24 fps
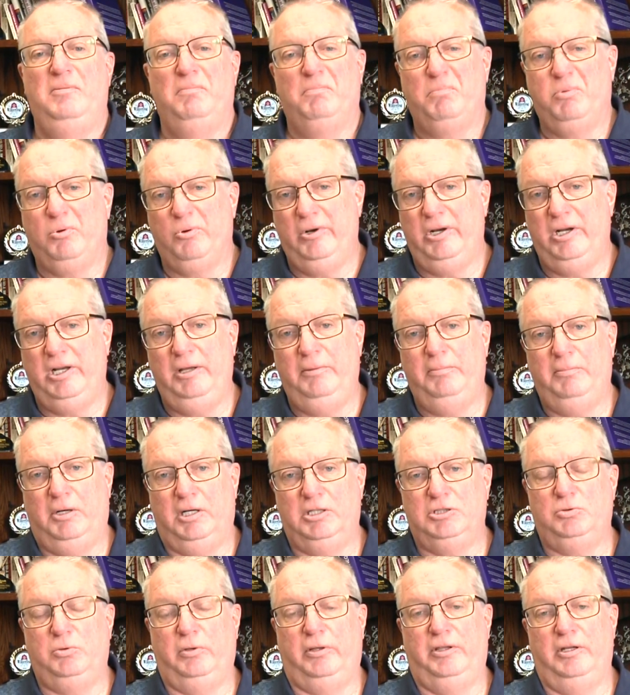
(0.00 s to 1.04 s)
pretty
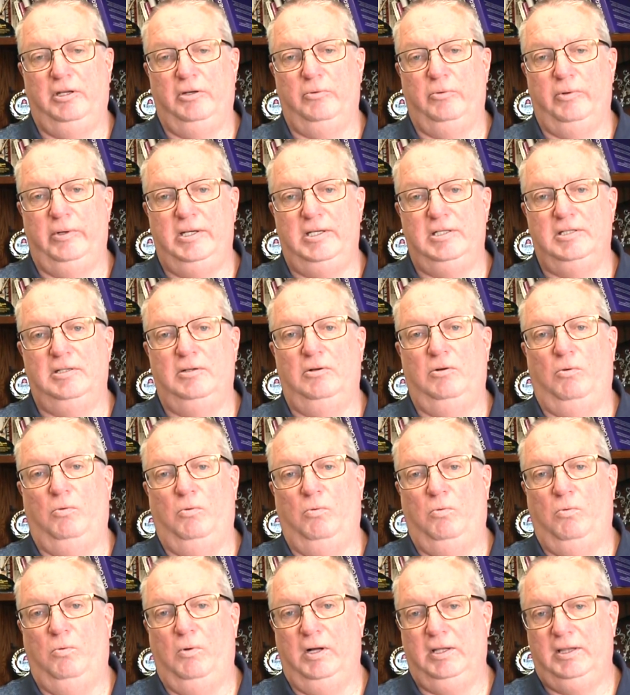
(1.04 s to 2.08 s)
much within reason
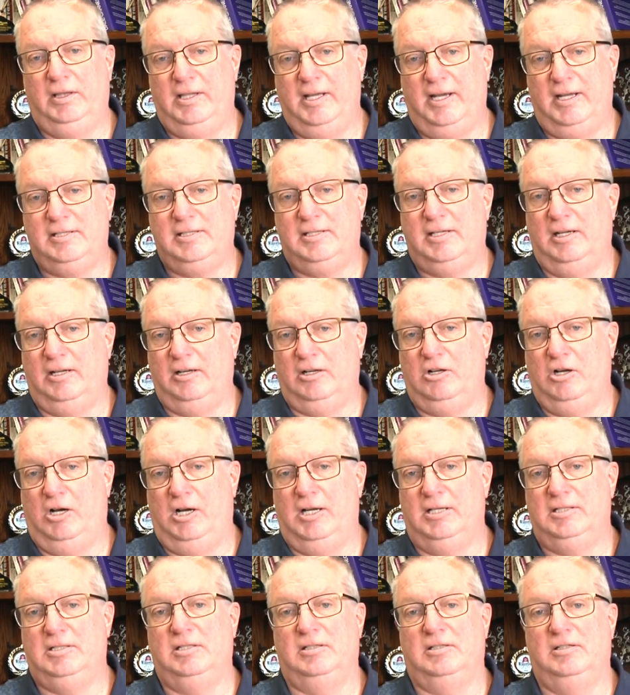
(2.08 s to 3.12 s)
what that's going to
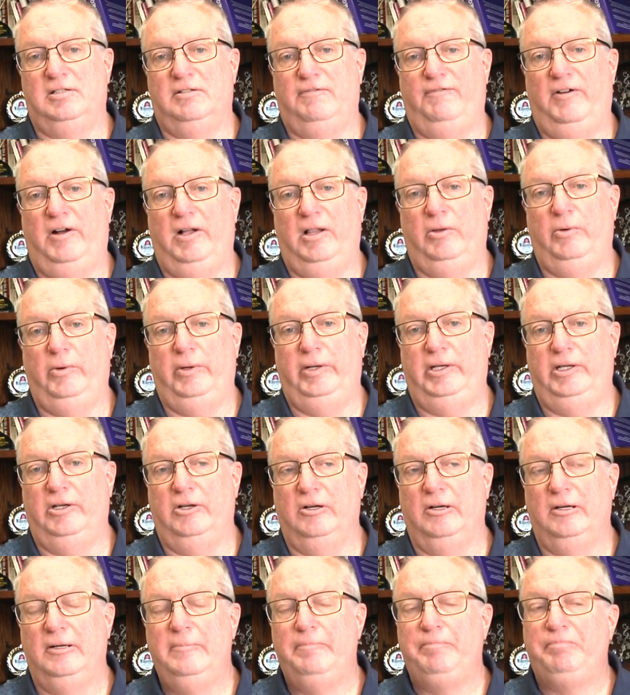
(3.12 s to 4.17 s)
cost us the following year.